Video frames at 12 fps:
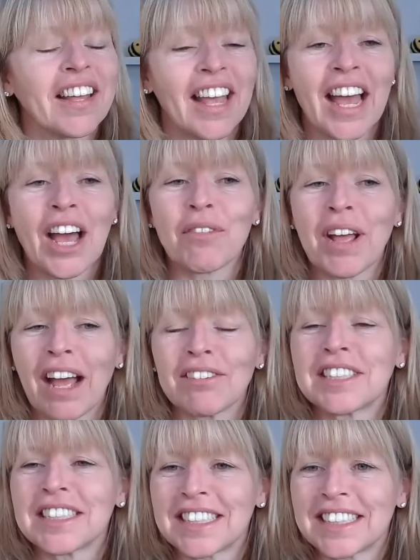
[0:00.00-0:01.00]
Yeah, we
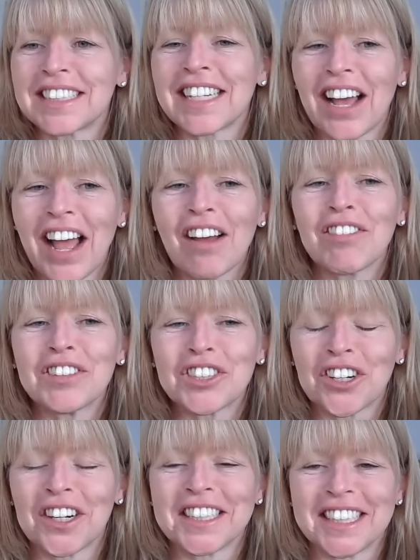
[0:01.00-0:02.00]
have to. I haven't
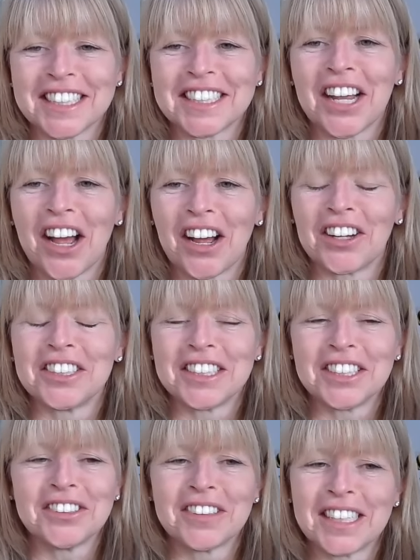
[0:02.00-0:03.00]
tried this yet. I
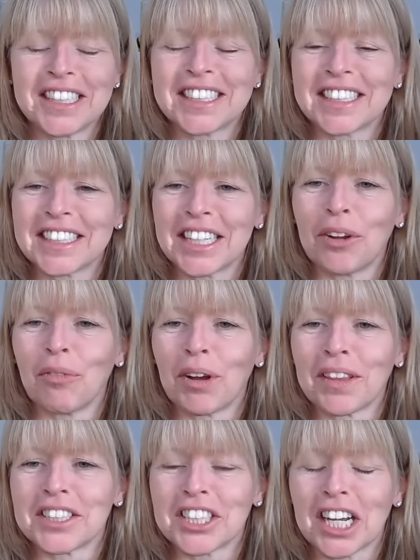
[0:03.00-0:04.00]
do need to see
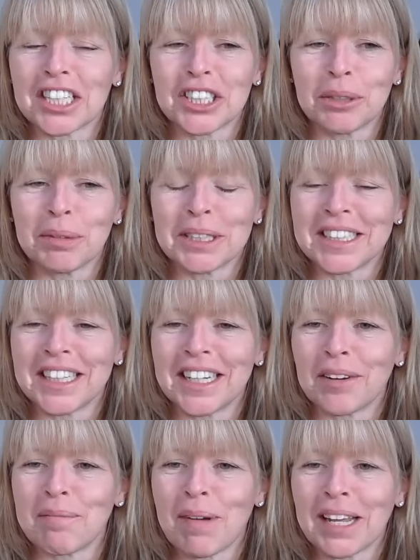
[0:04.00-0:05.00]
whether
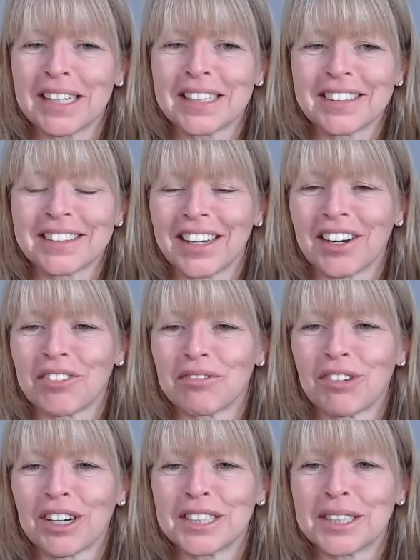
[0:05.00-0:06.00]
ChatGPT can make, you know,
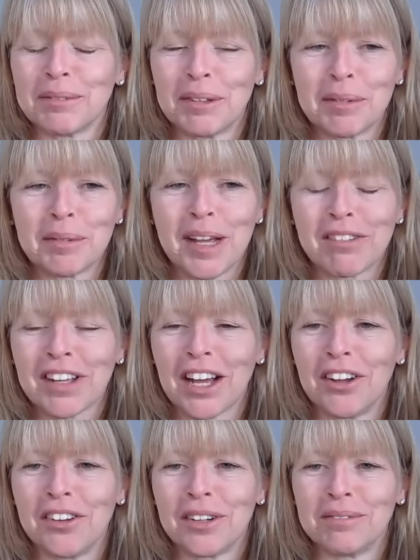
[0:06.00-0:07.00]
write some eBPF
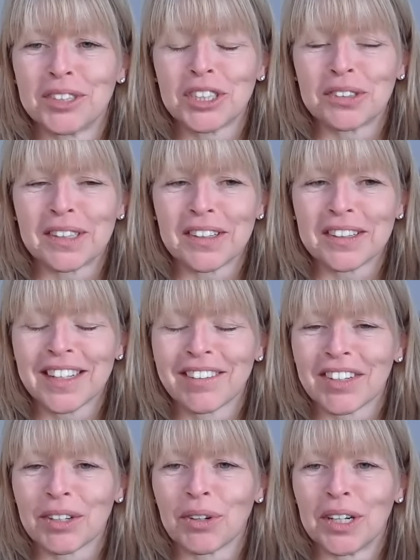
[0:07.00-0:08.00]
code. I'm sure it'll
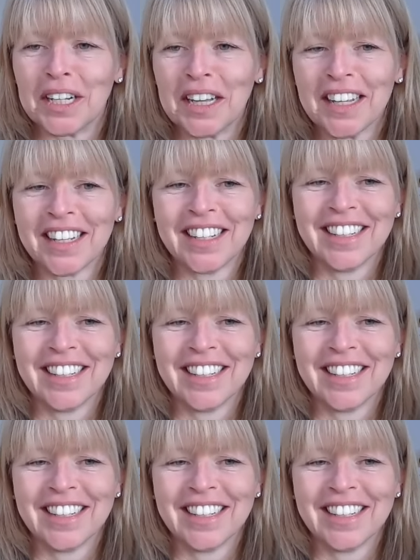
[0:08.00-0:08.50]
give it a whirl.